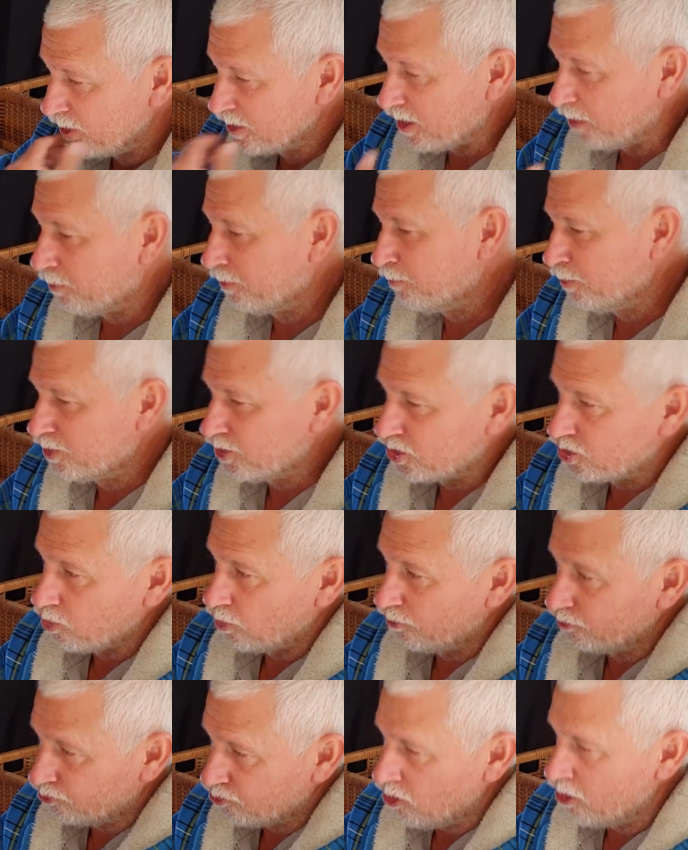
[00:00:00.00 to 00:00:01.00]
So we're just
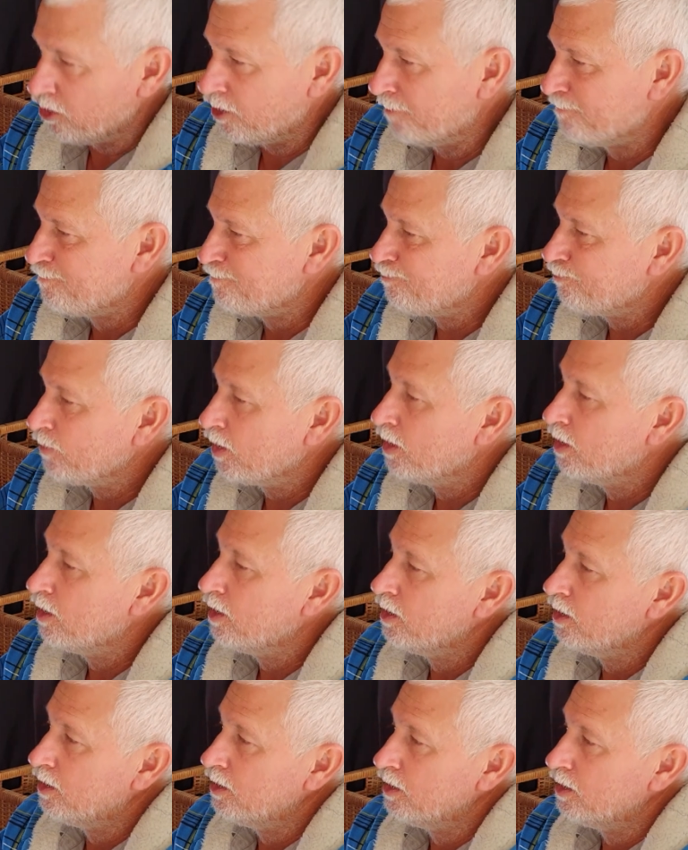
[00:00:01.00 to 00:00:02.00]
sort of trying to
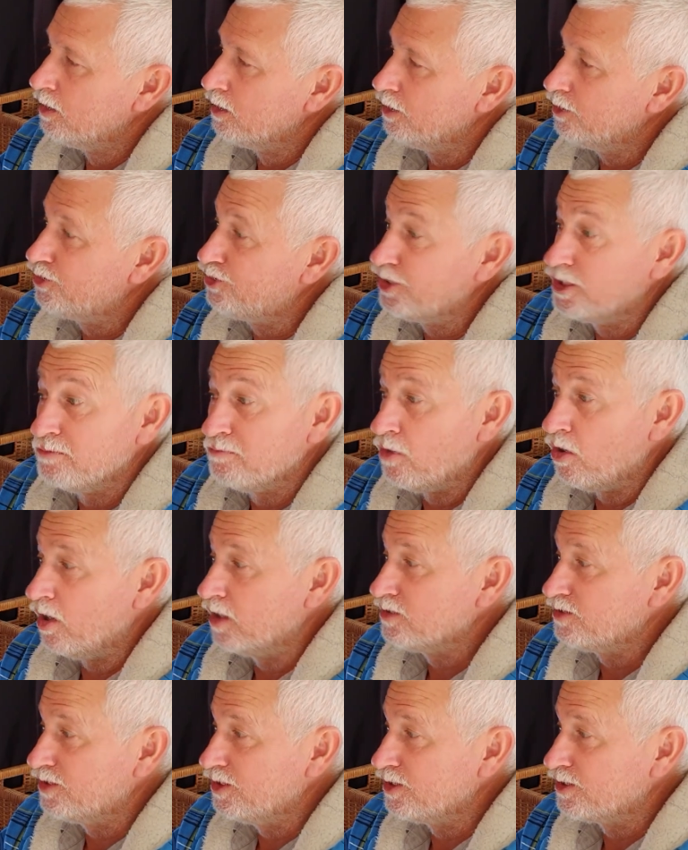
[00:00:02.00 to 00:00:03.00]

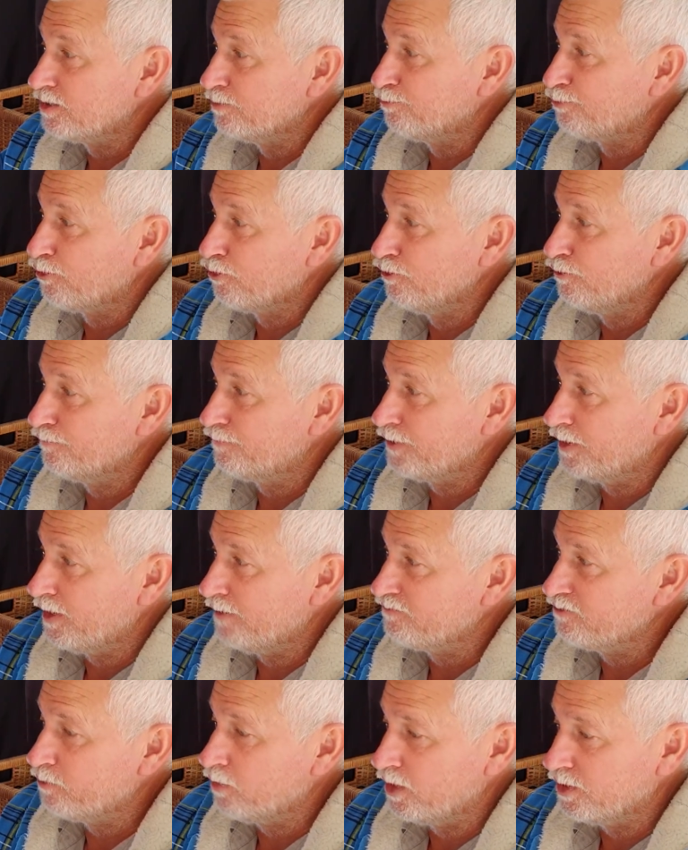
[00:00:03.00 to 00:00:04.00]
legitimize this and prove that
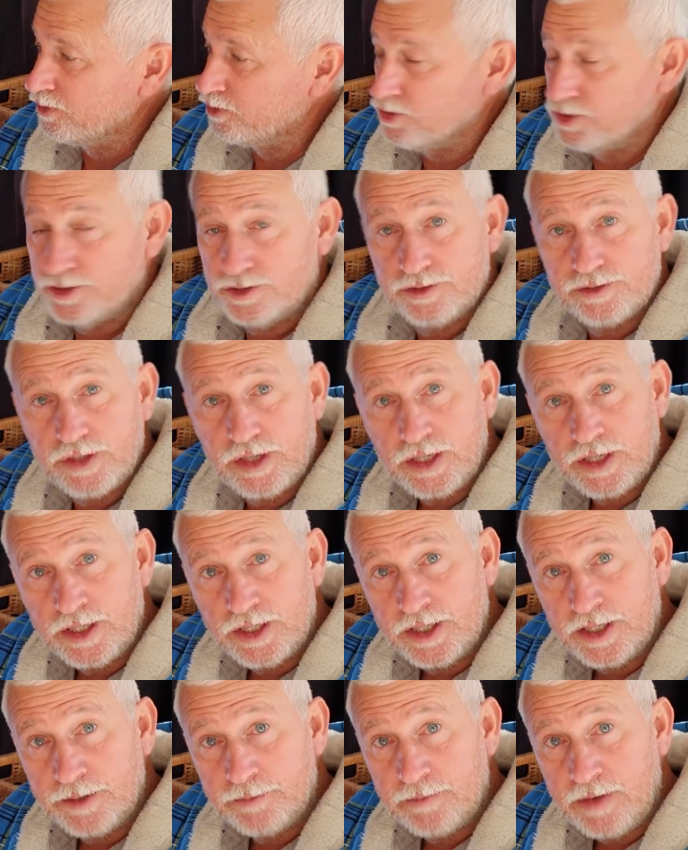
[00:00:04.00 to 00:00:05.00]
everyone's
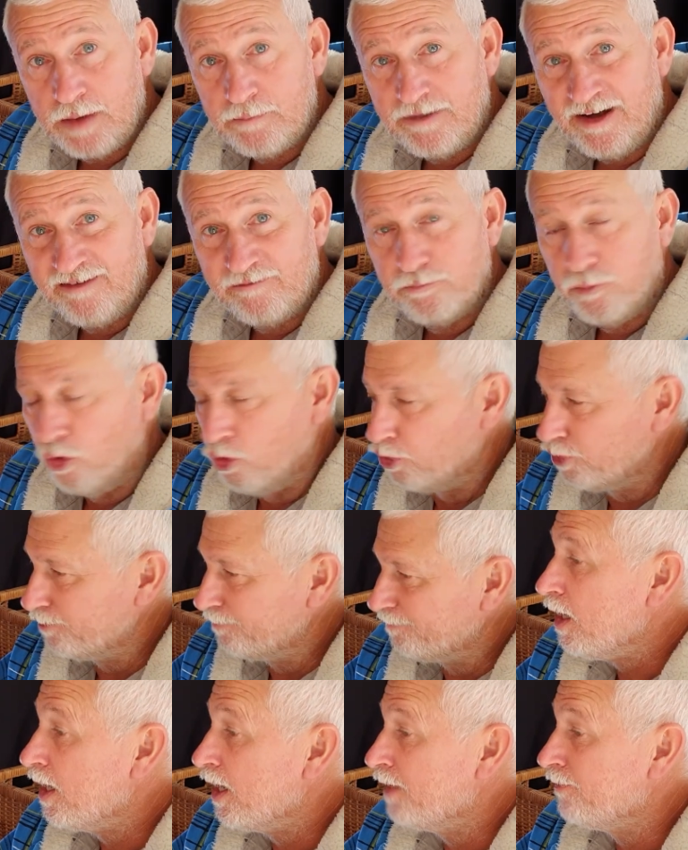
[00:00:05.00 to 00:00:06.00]
above board,
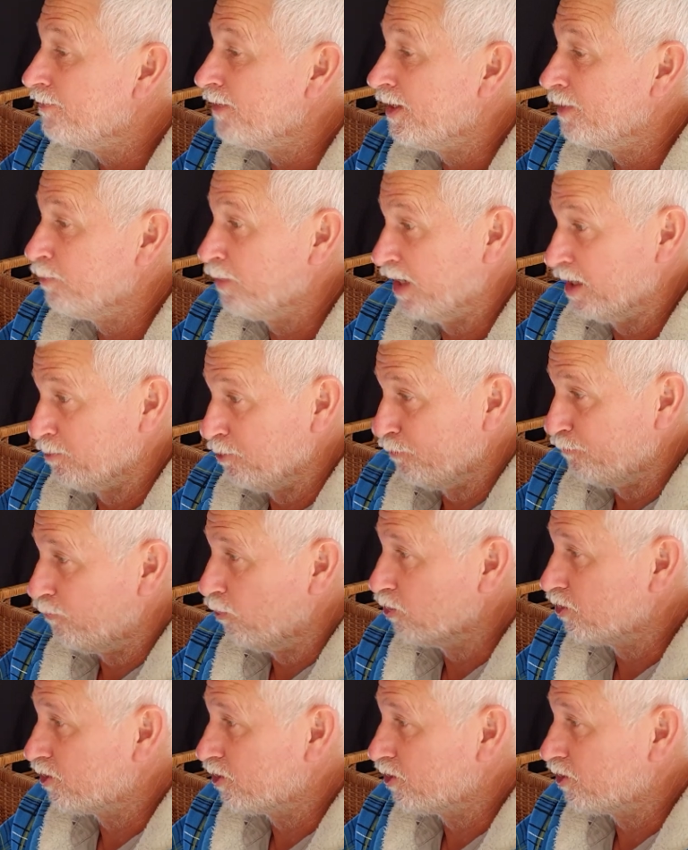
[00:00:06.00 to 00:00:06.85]
and then we're going to move forward.